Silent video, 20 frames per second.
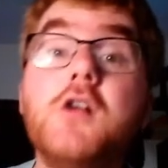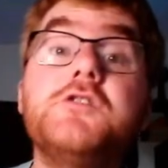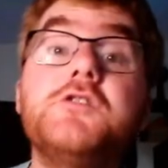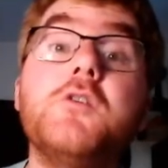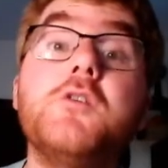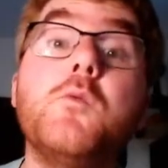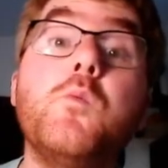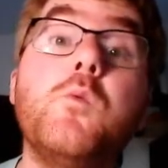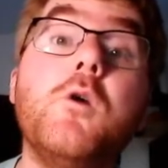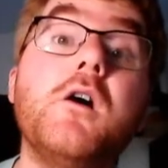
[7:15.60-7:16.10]

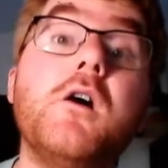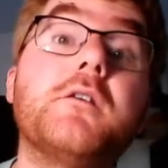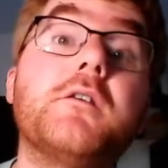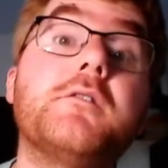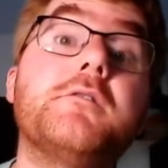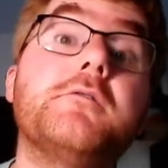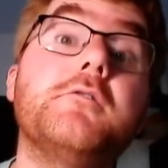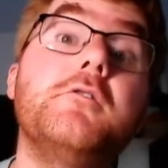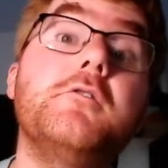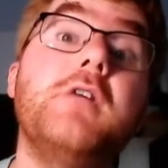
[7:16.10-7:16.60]
to work
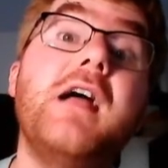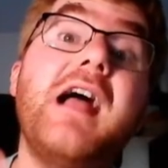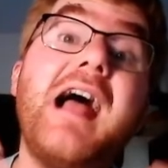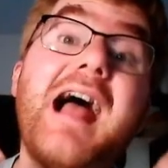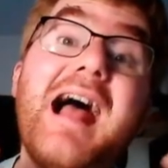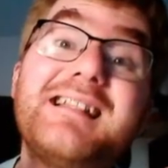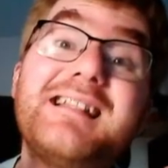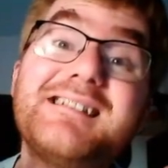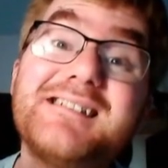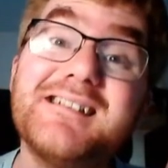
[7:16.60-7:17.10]
through
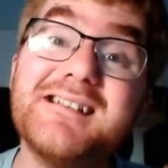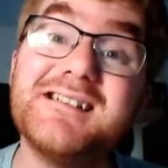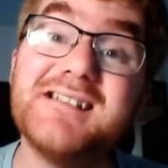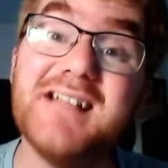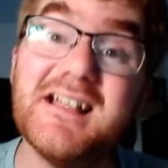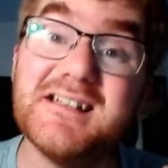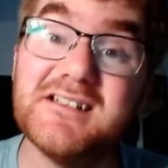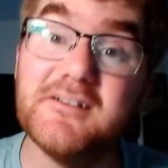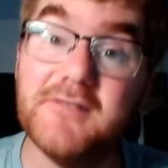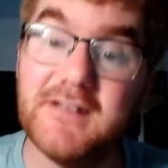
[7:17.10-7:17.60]
and
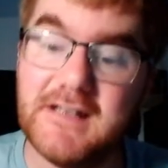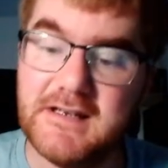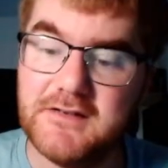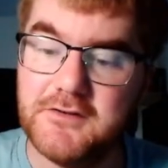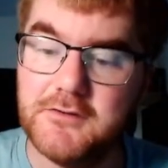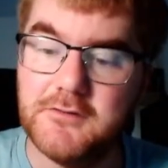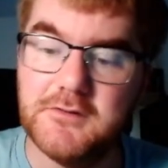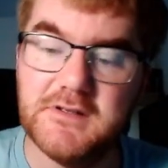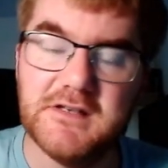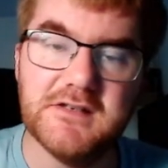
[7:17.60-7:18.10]
successfully
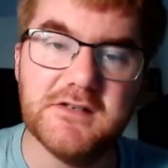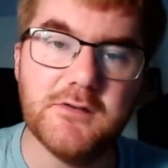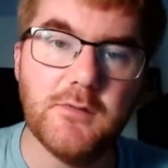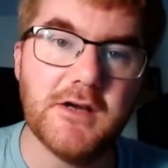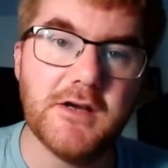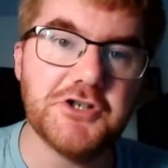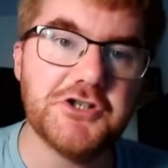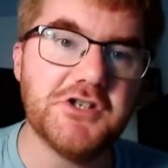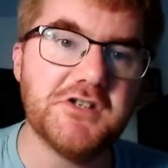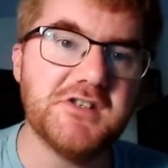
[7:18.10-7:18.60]
do these
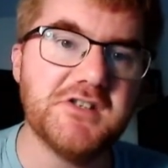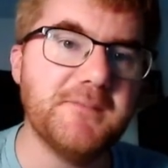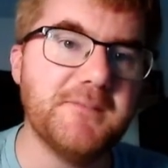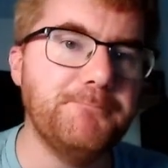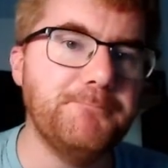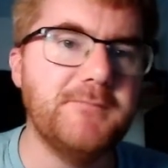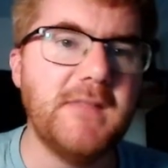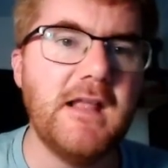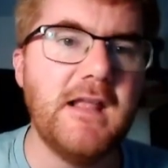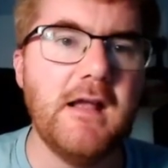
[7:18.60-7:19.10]
questions.
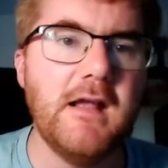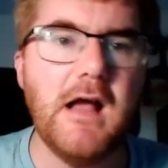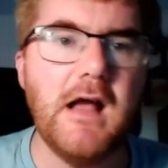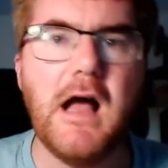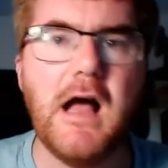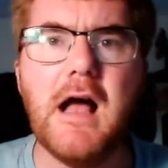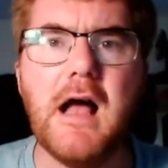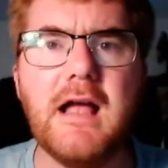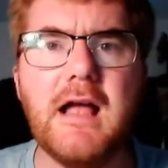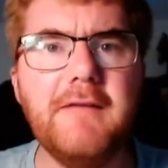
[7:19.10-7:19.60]

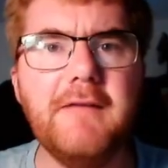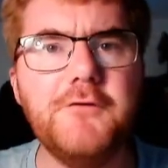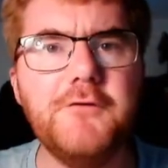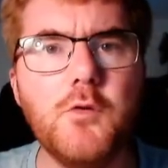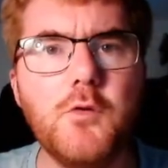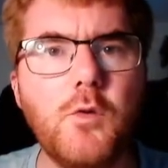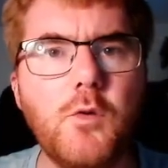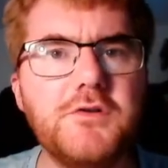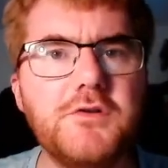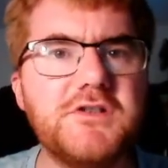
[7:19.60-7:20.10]
If
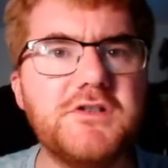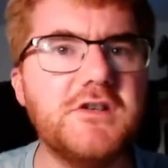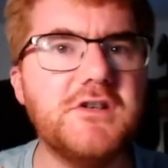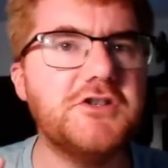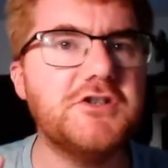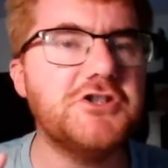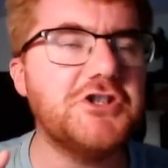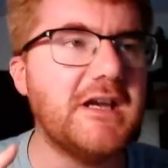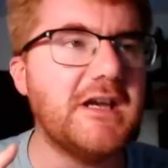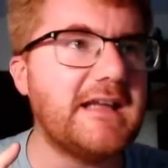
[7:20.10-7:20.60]
you want to
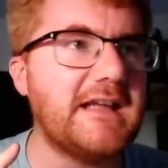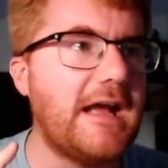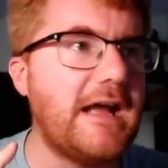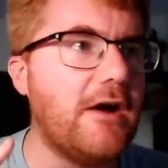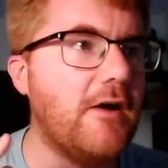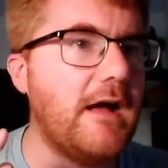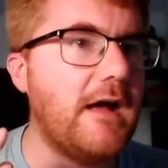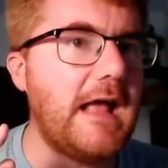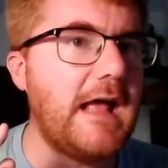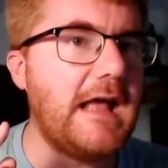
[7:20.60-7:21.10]
check
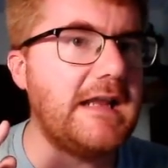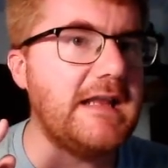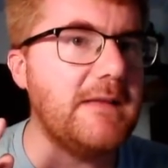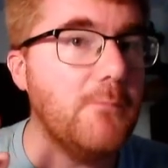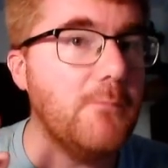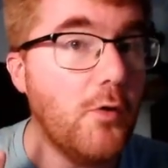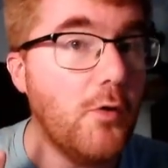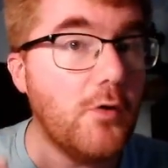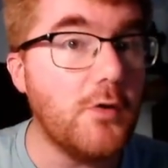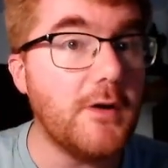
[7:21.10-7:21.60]
out any
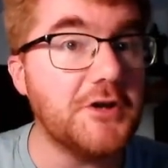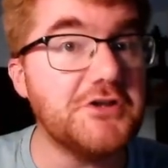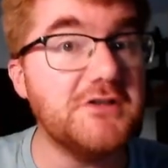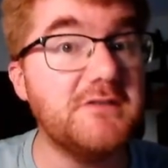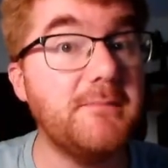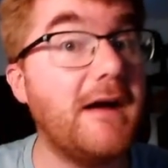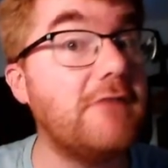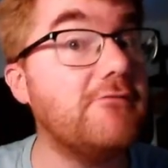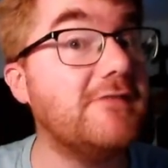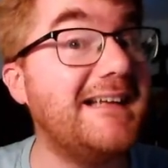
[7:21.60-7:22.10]
more questions
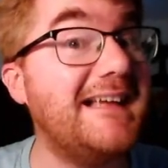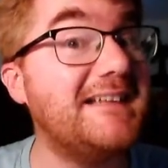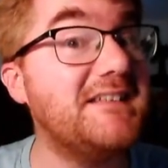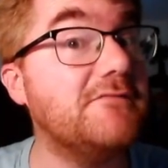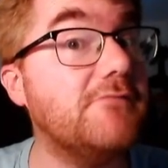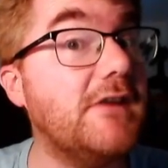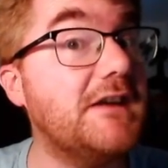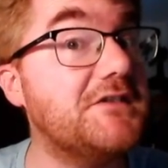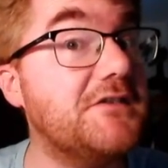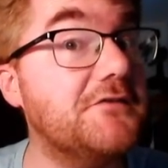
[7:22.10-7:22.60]
about
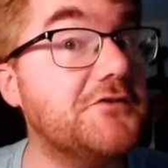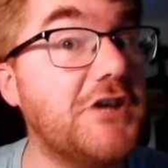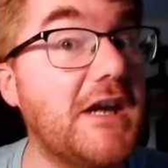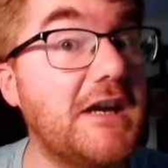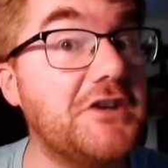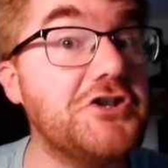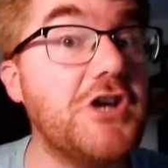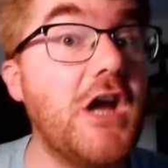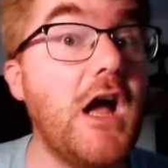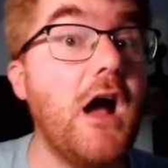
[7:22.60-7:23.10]
related rates of
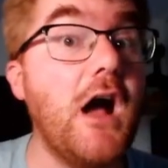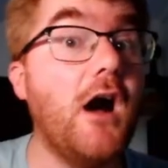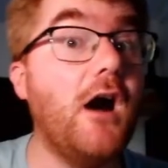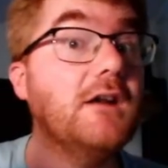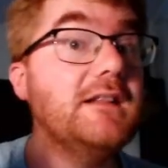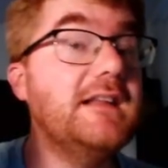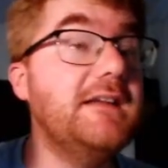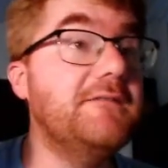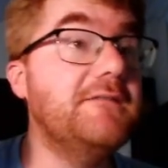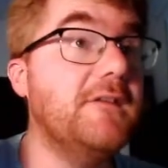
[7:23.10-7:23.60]
change,
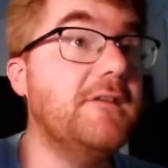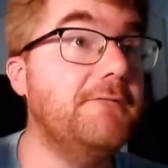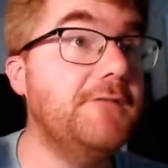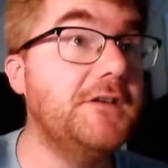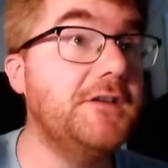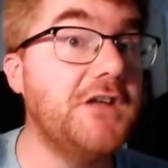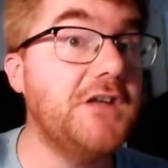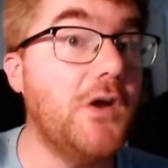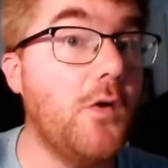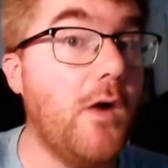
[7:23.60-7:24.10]
I'll leave the
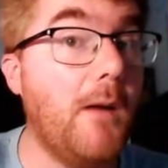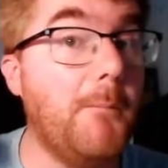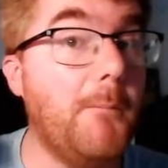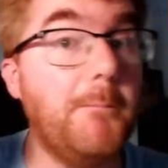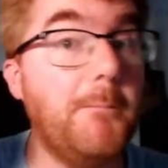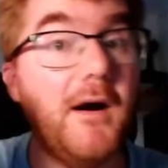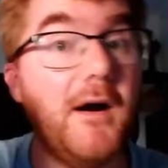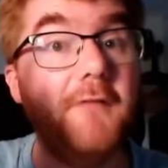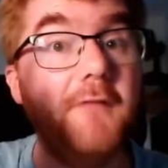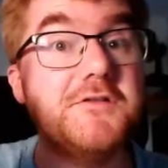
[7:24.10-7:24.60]
video
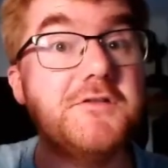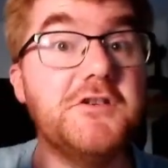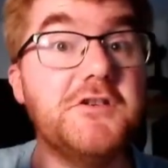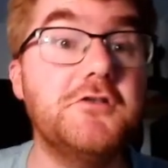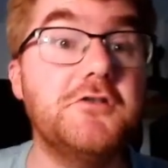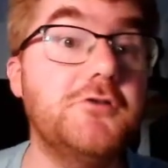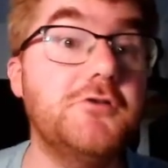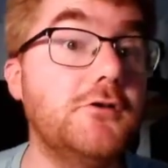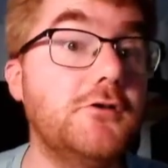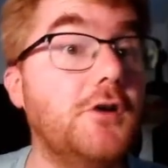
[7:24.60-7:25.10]
above so you
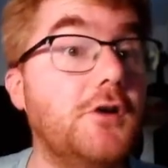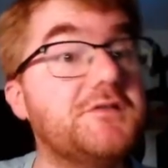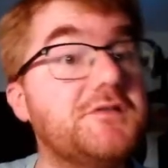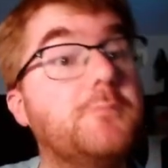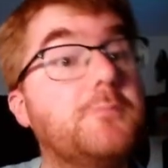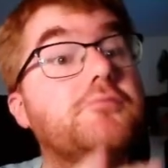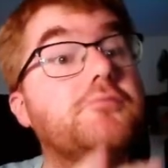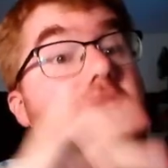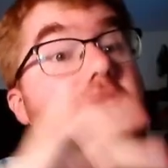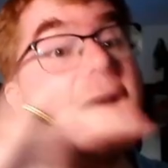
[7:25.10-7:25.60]
can do lots
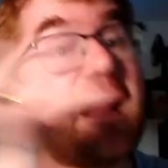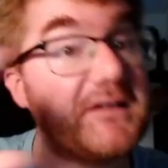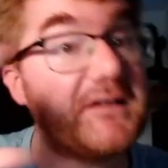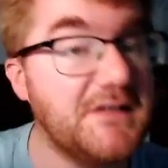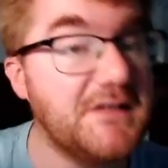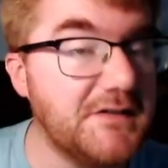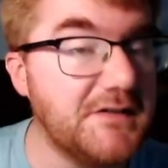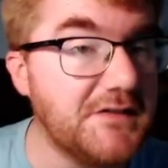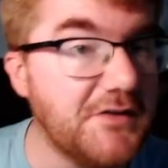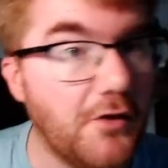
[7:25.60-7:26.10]
of
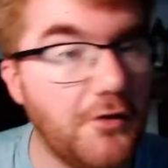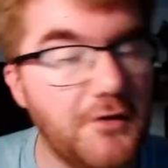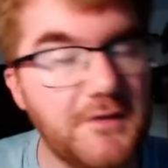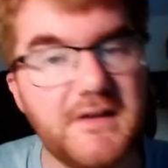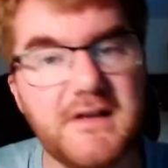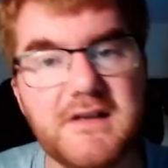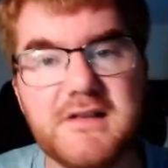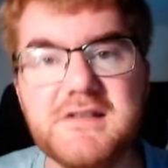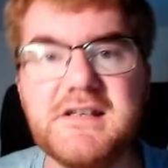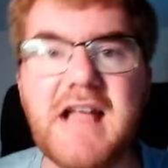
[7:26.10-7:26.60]
practice on
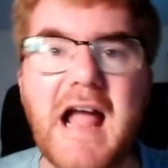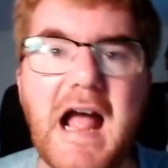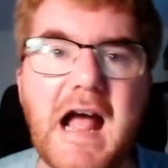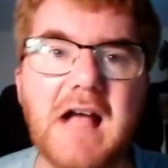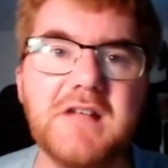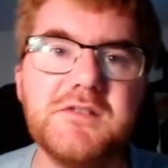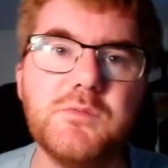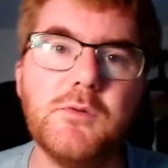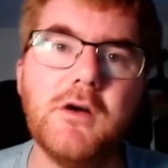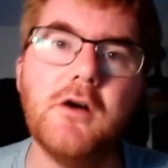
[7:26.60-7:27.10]
this
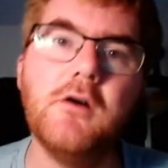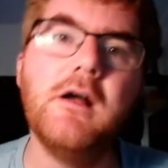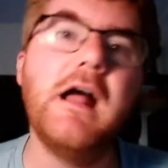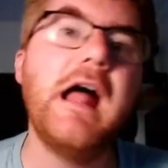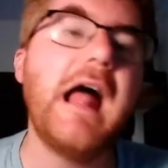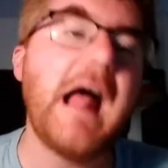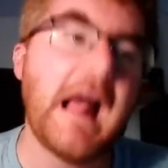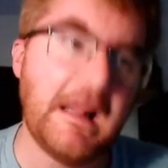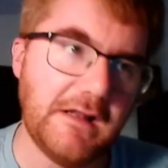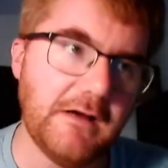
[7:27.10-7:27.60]
as well,
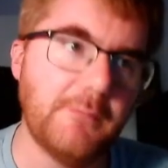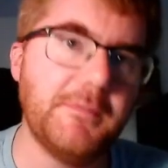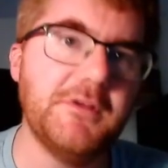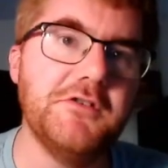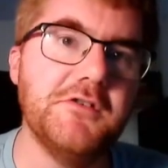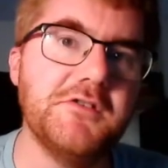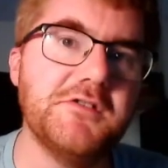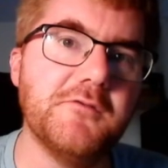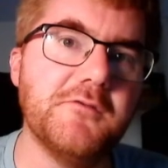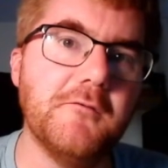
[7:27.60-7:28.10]
and that'll be
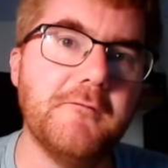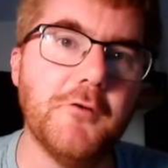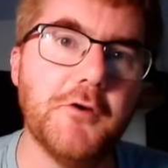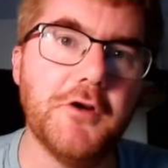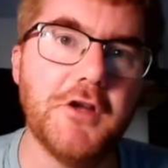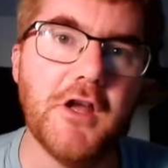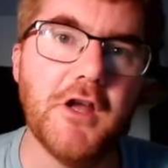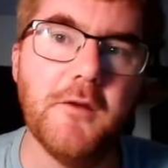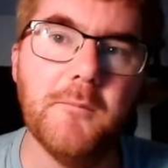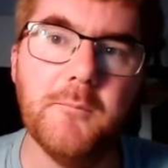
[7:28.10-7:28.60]
useful for
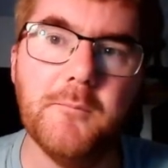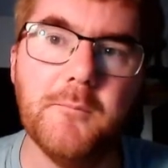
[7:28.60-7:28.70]
you.